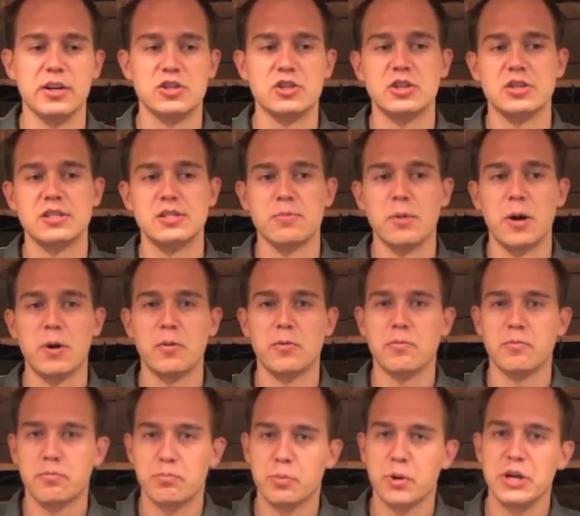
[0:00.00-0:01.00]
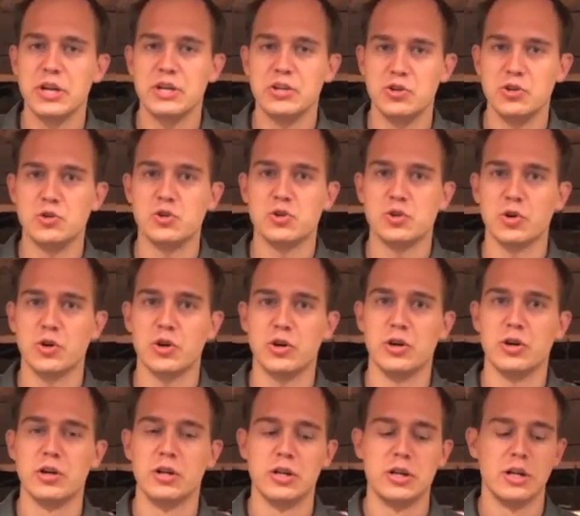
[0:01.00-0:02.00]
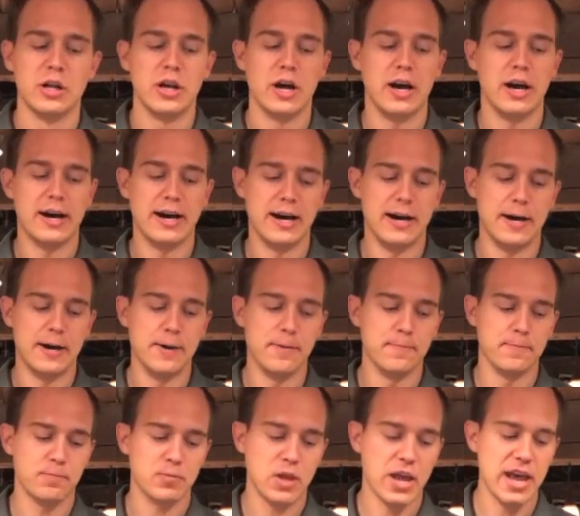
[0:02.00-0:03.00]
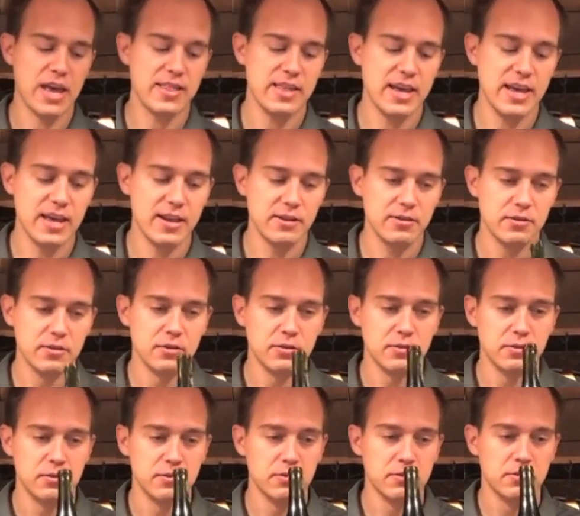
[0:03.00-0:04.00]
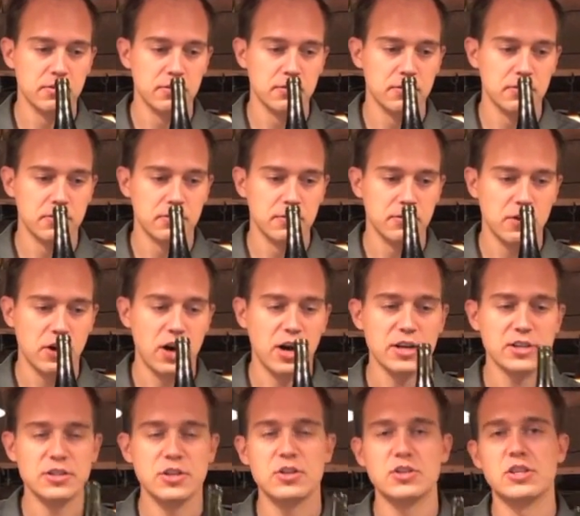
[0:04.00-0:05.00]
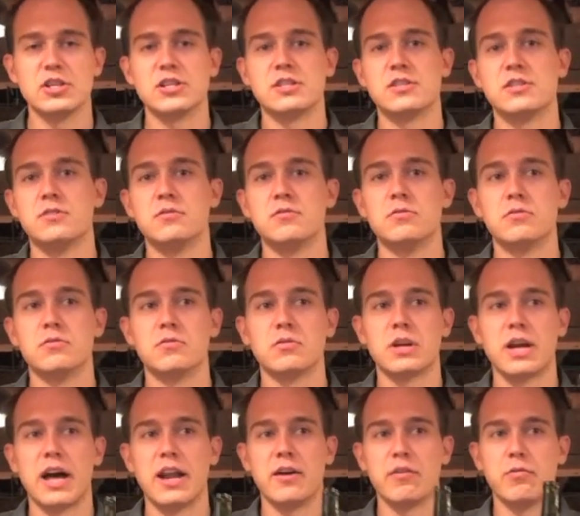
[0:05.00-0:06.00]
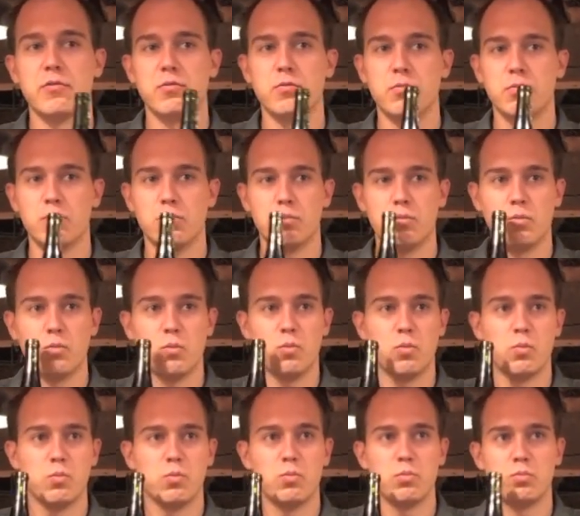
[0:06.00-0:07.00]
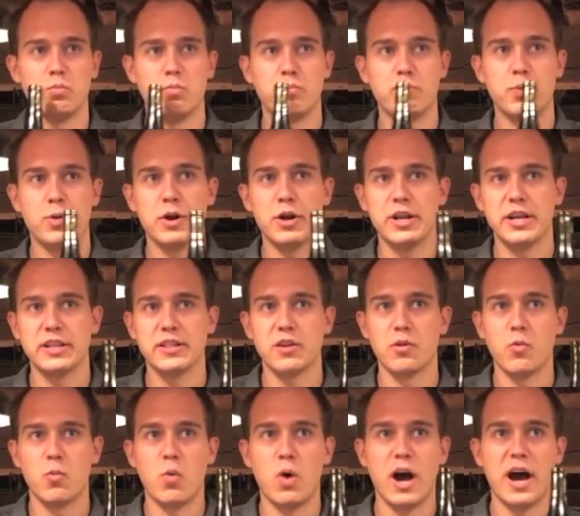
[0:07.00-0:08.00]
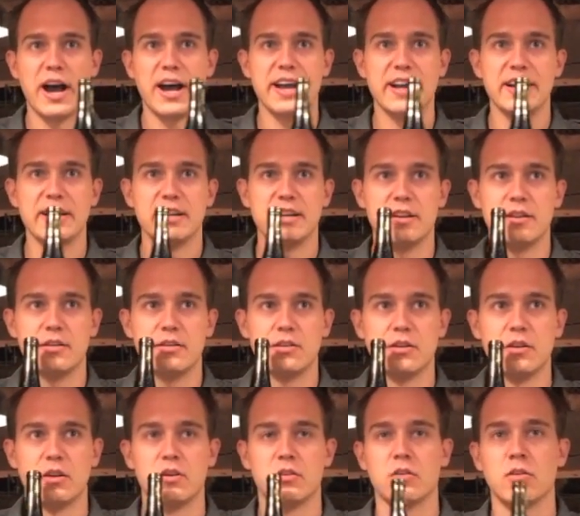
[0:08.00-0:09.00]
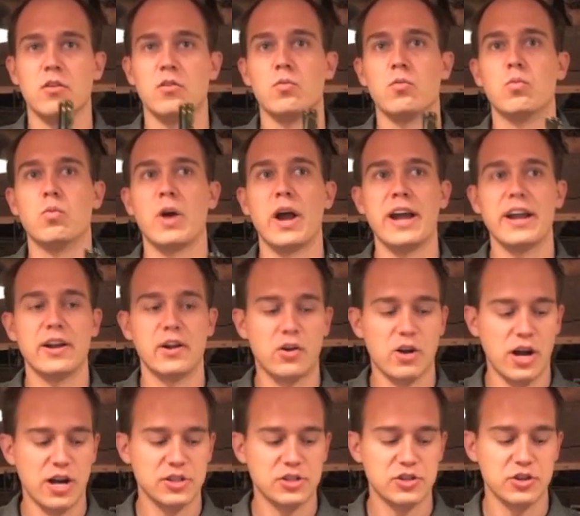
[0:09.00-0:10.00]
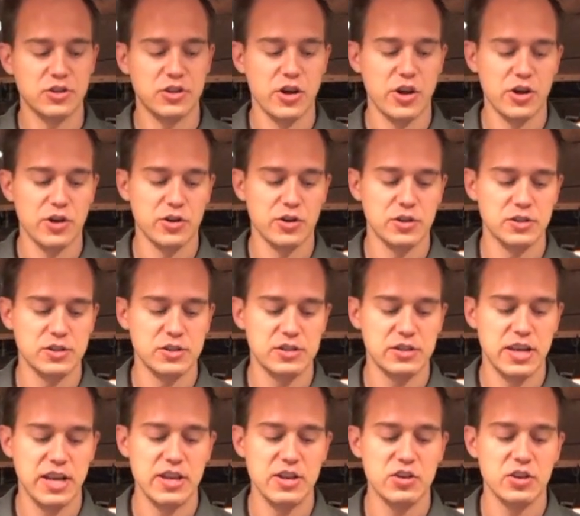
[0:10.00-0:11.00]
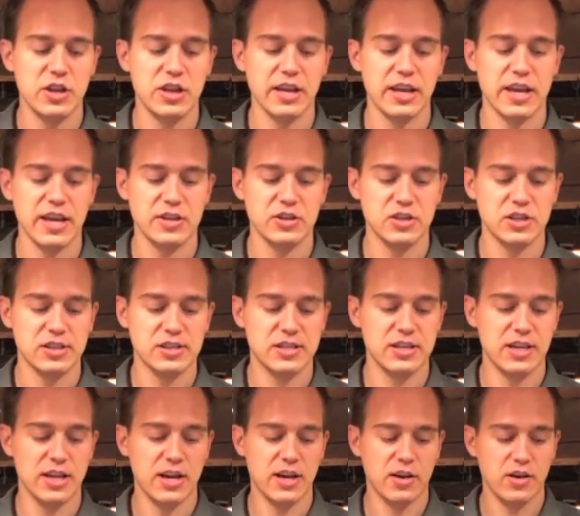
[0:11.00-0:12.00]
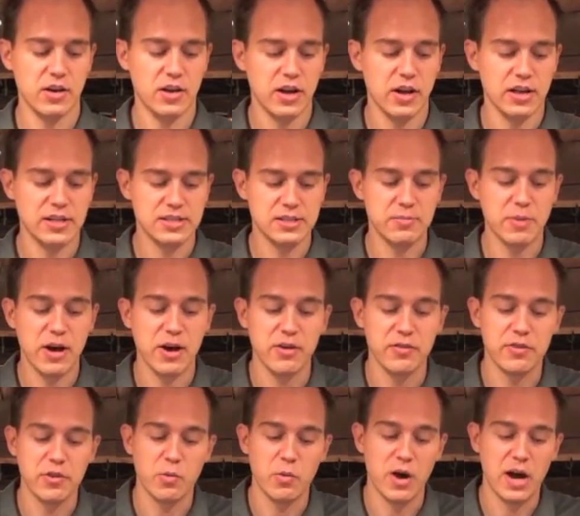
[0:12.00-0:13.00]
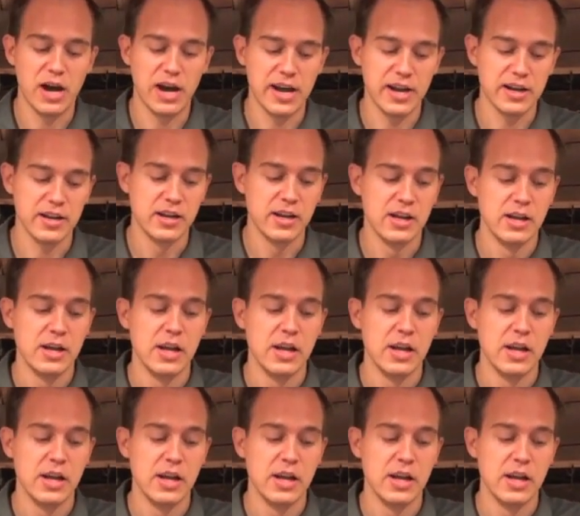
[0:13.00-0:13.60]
It should smell pretty neutral. And then also just kind of putting the wine right across your nose, and you can get just a smell of the wine.